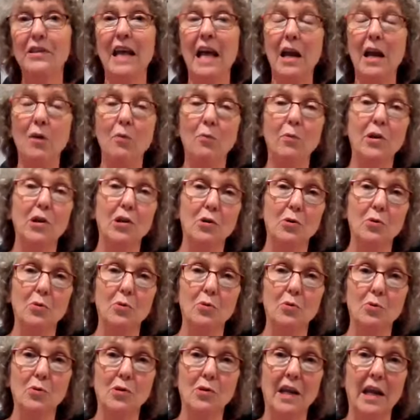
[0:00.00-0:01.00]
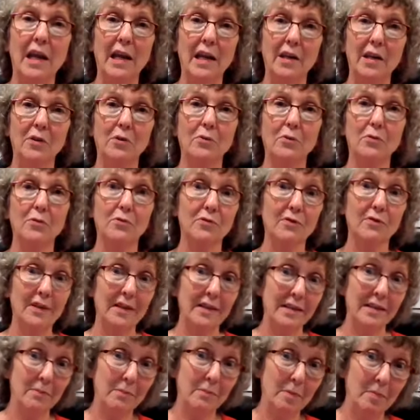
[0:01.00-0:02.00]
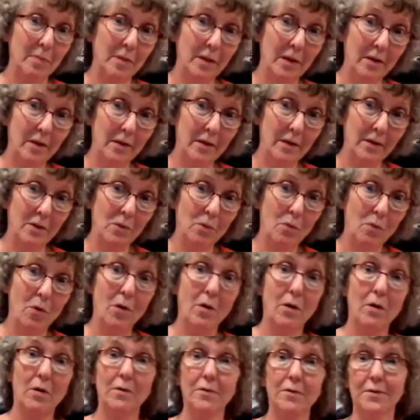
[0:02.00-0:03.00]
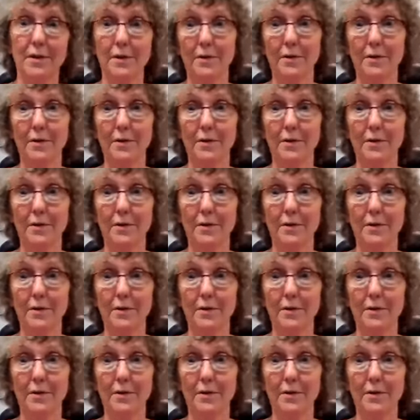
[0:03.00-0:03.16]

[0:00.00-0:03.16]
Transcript: Then we use candles, things we plug in the walls,